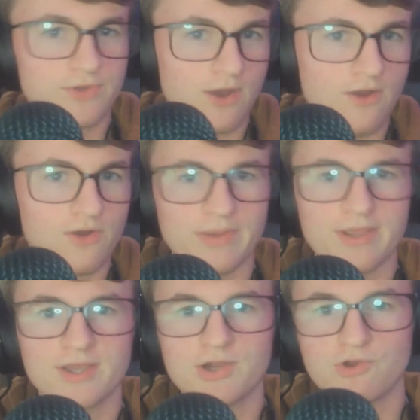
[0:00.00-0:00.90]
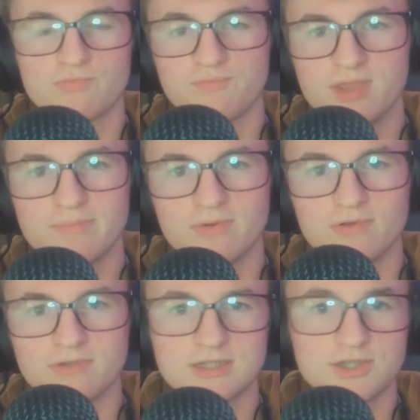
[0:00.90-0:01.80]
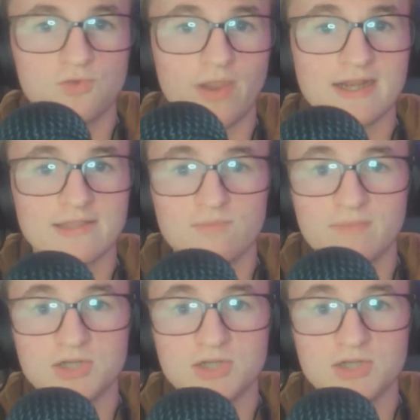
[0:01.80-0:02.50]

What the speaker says: harming a group of people and degrading their mental